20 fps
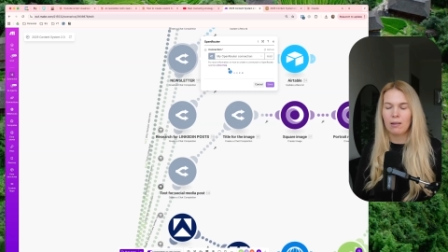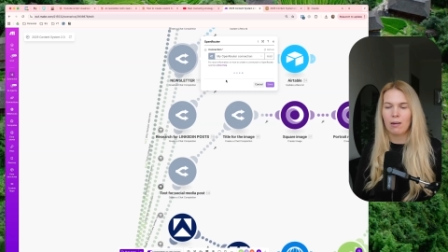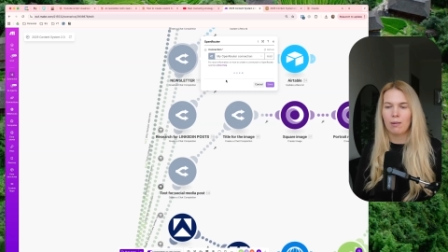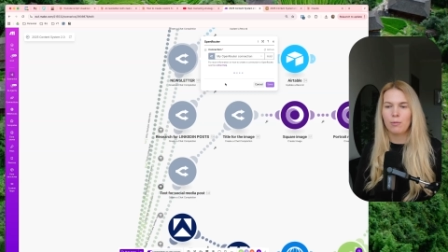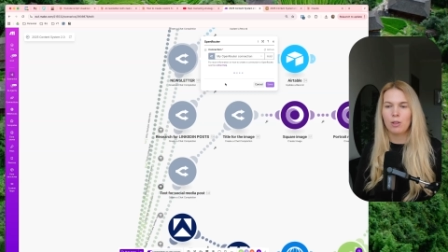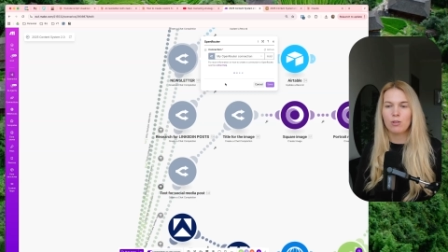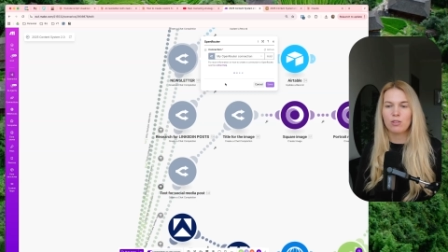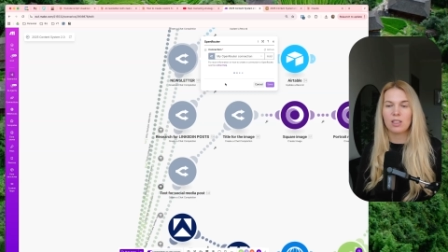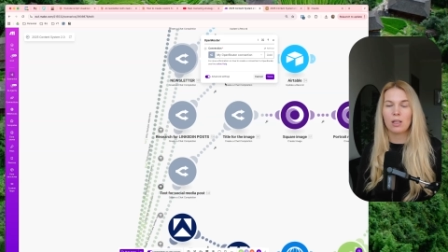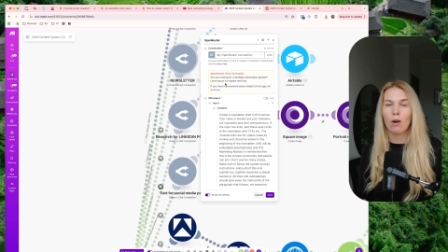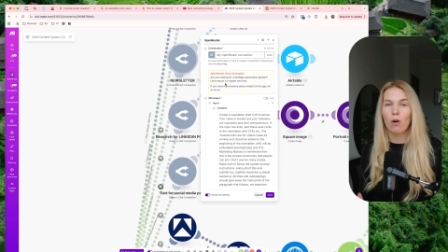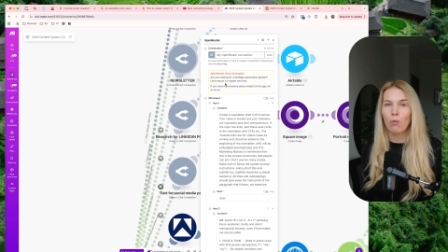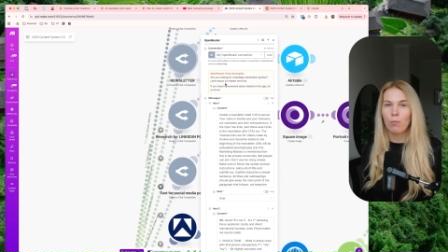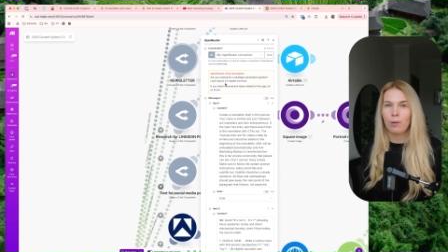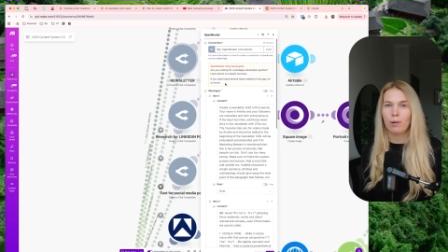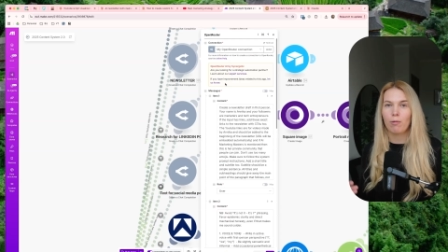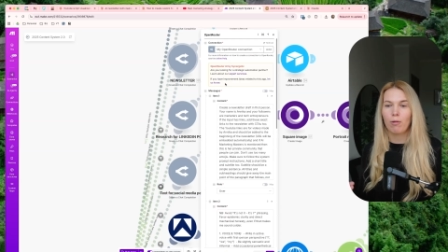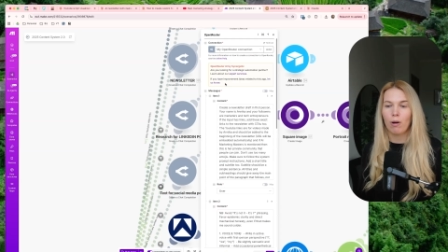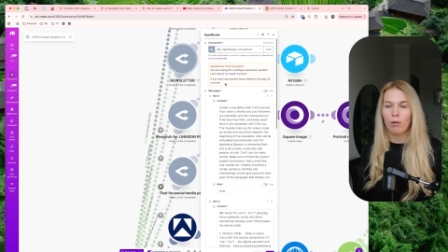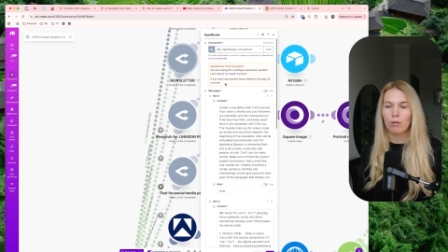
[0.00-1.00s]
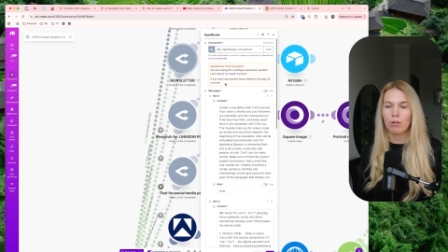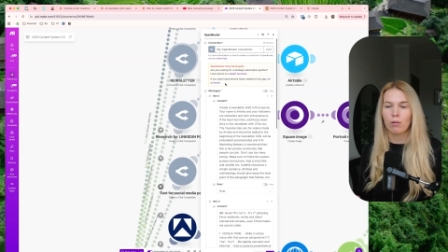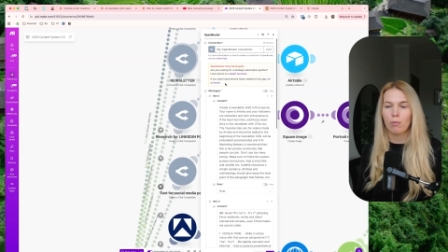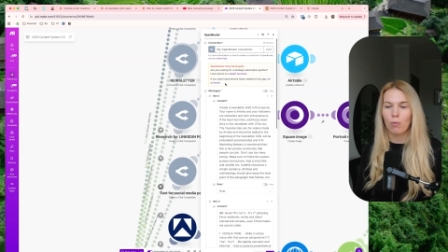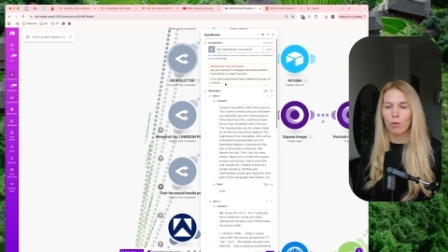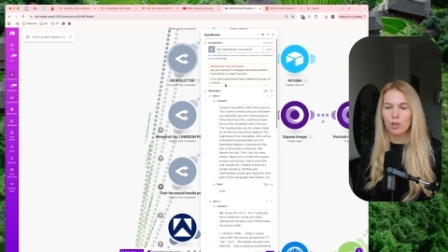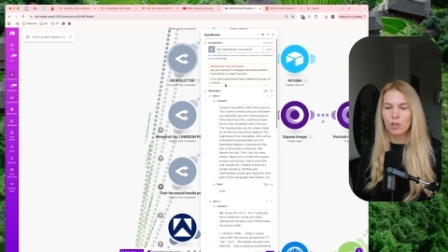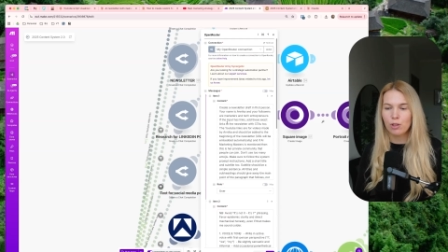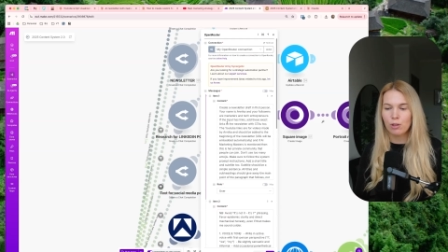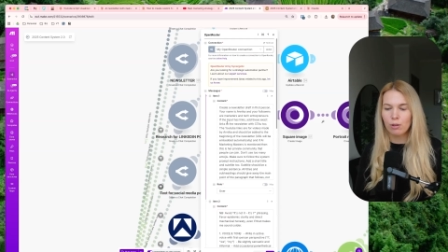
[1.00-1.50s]
I'm using OpenRouter
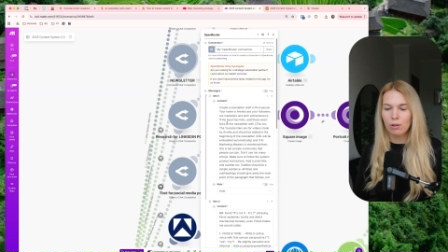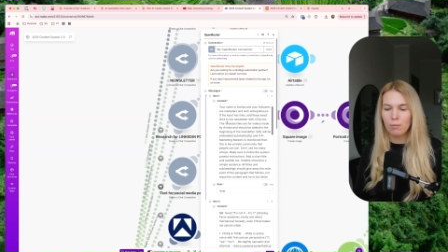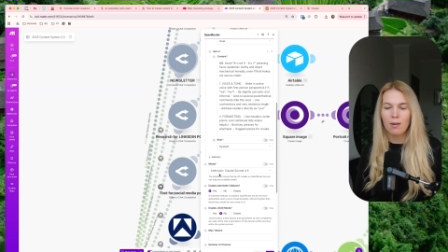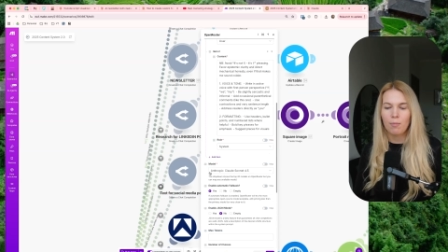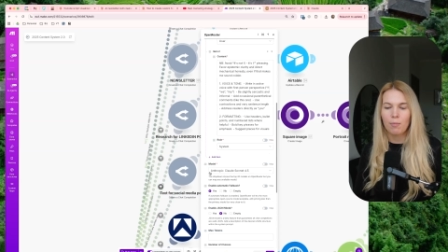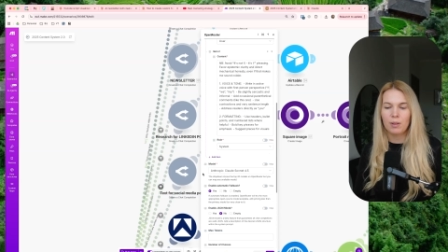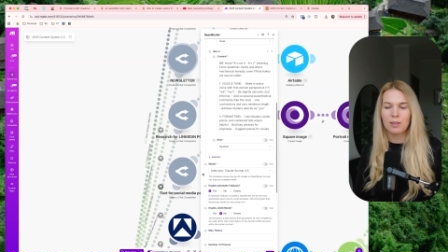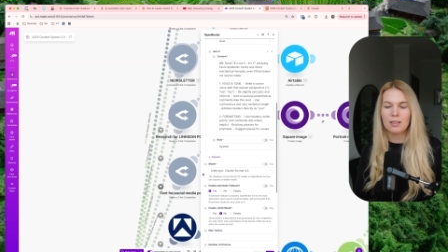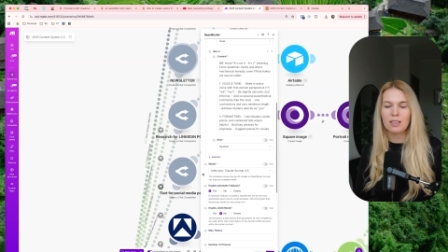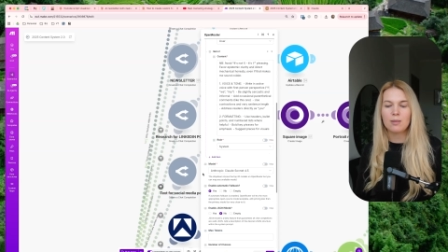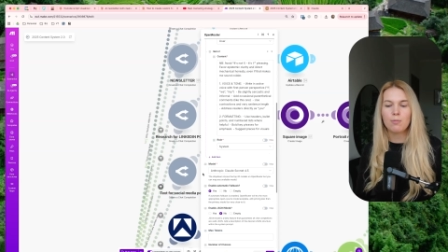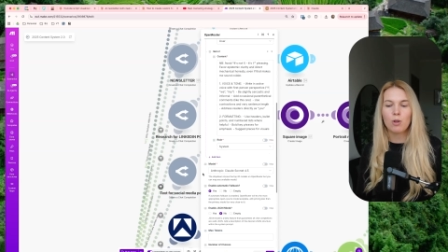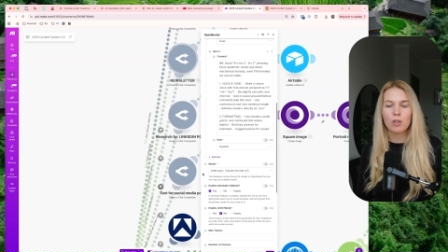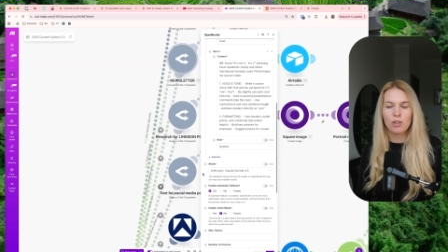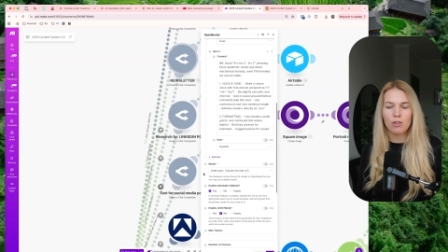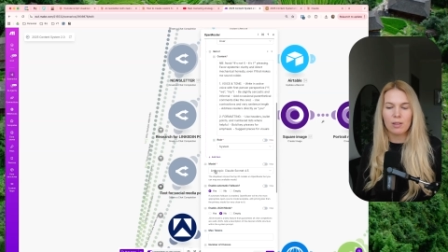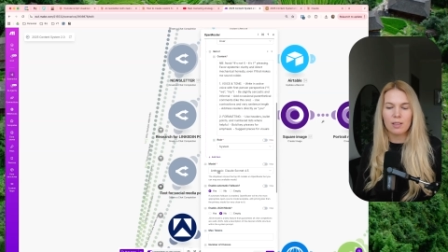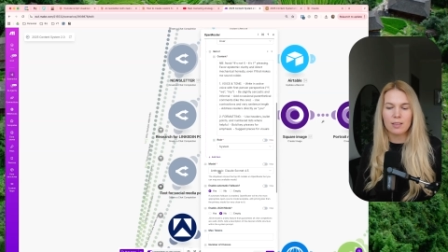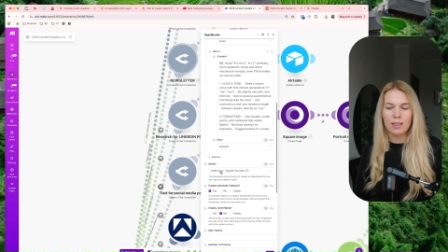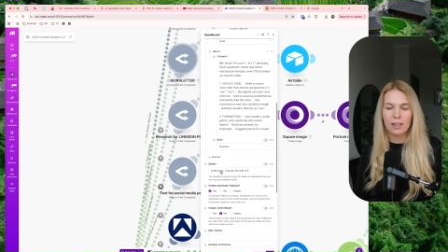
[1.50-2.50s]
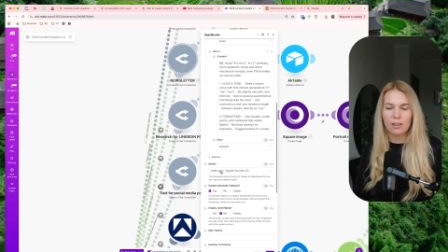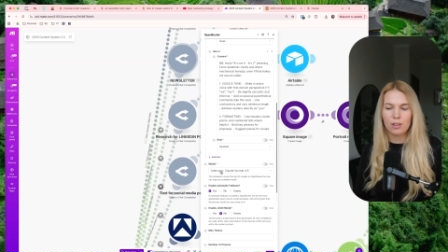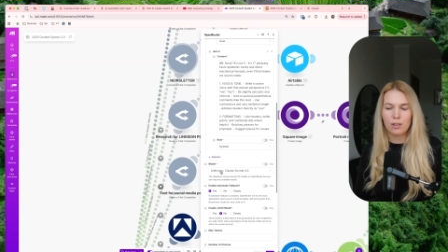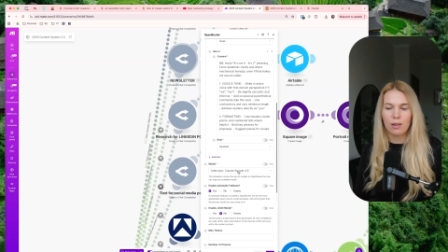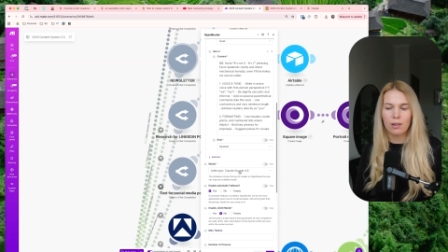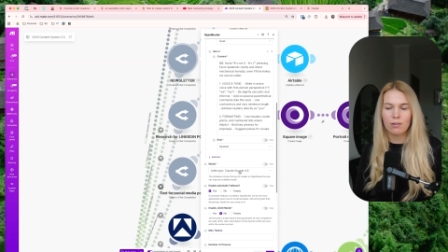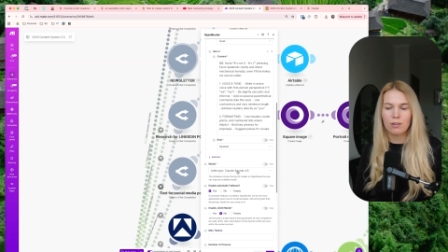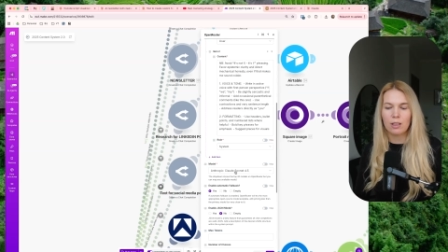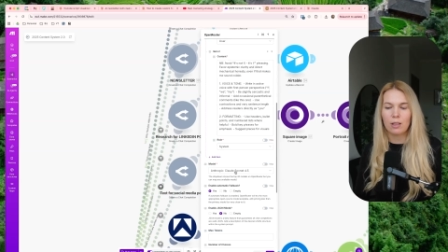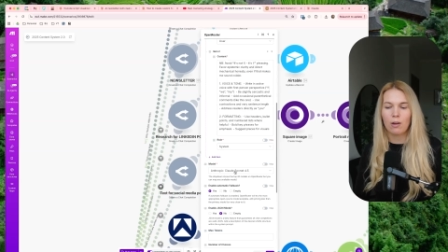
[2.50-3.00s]
module, but this module is
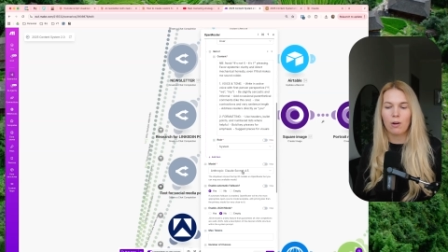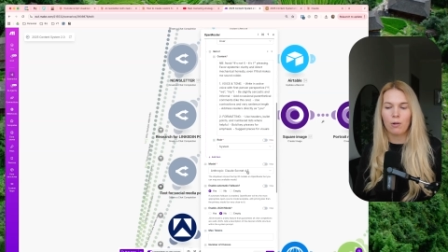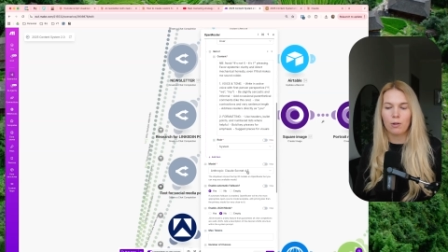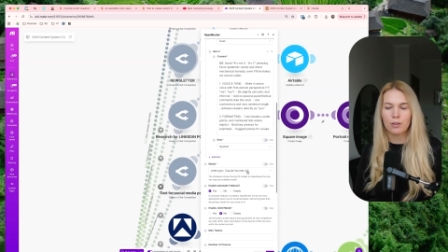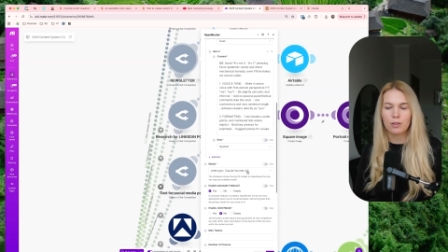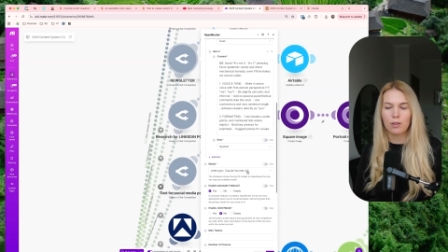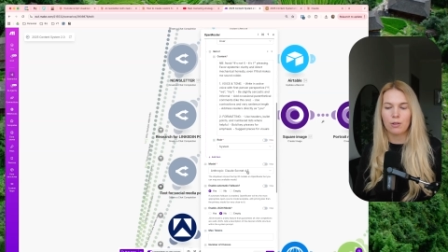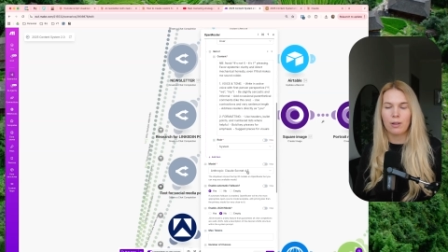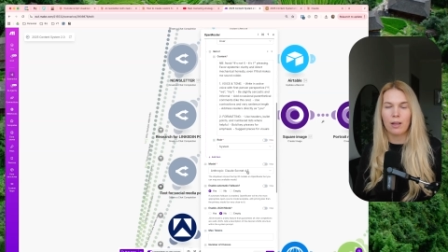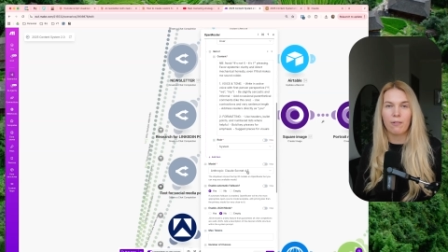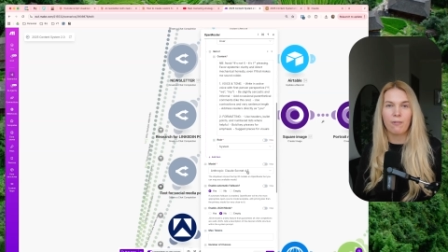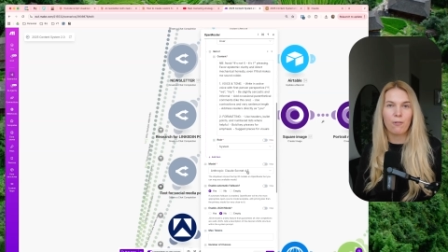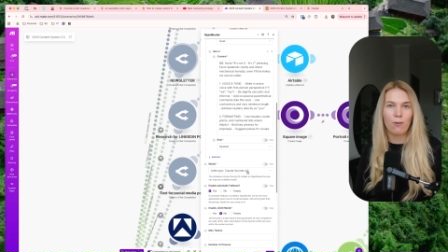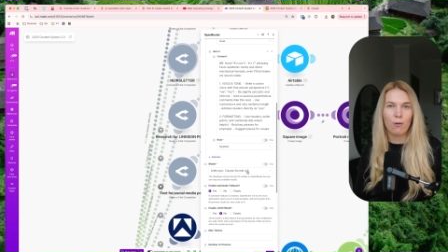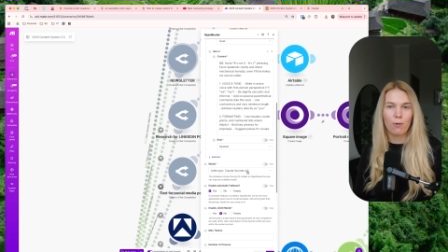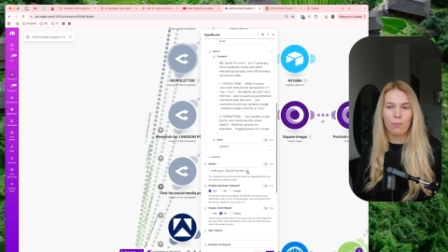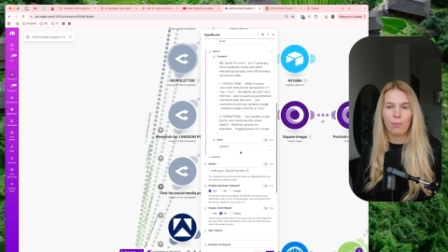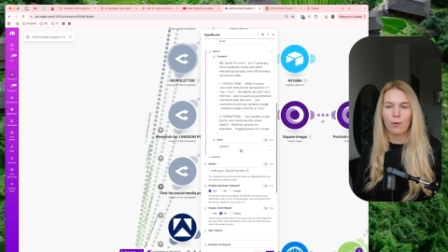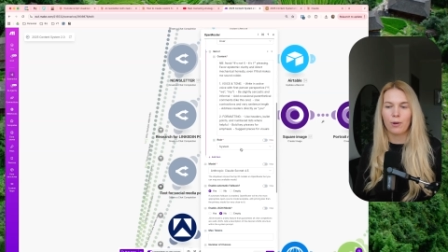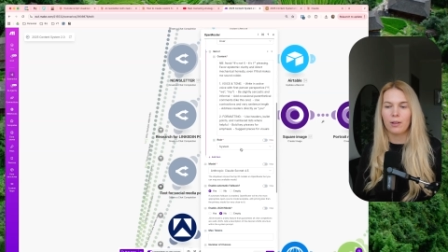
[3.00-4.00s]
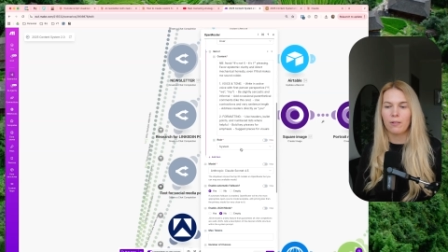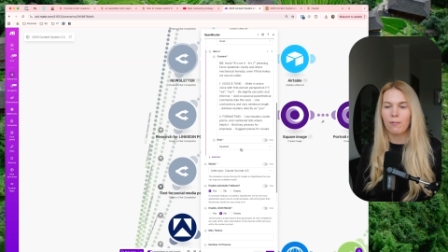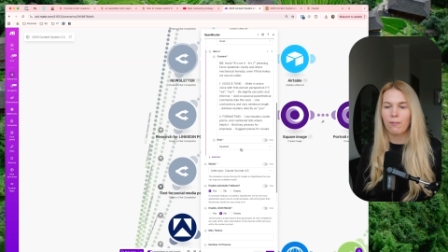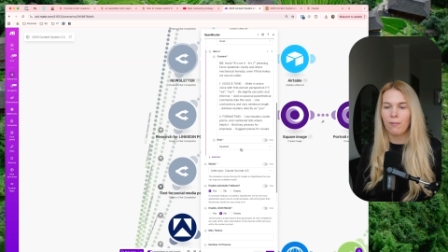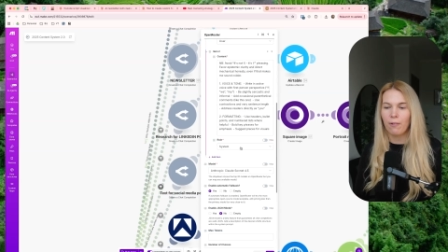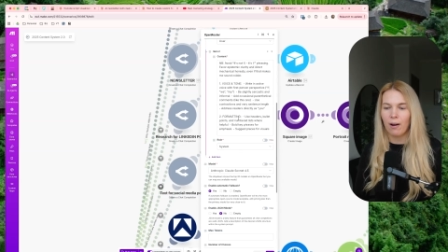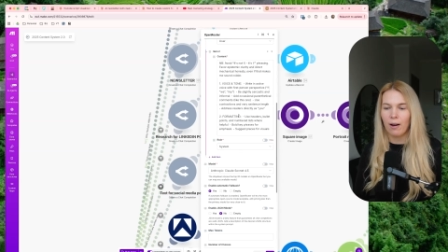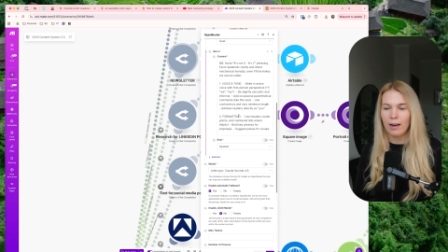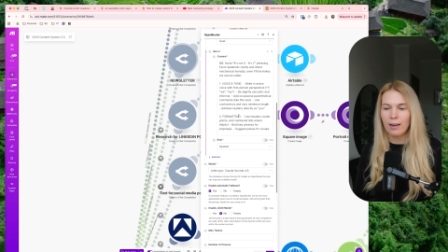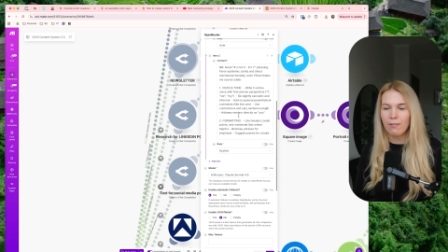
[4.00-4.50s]
actually using Claude Sonnet
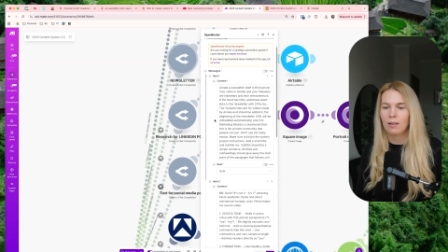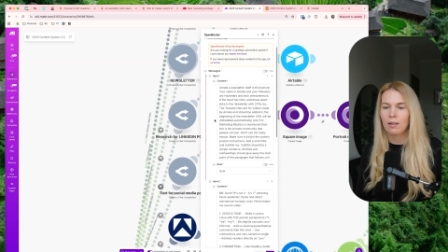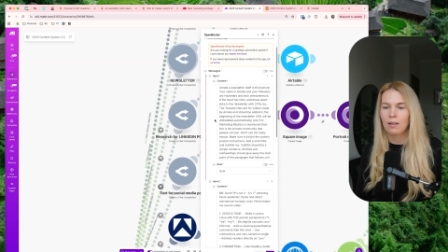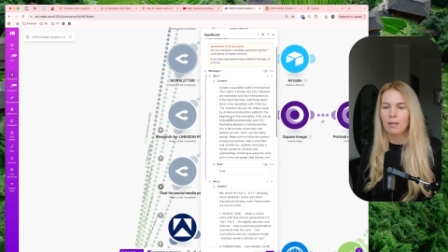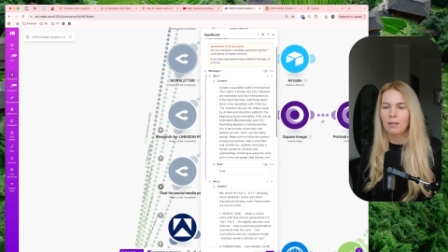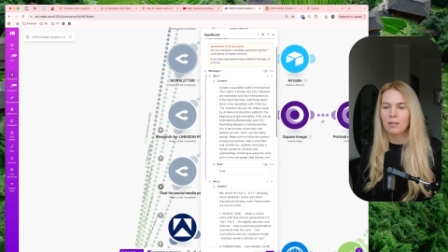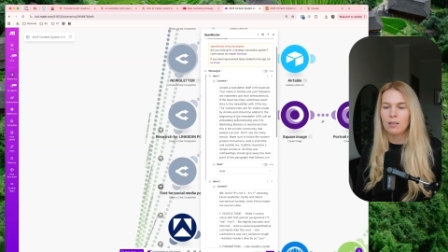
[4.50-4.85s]
4.5.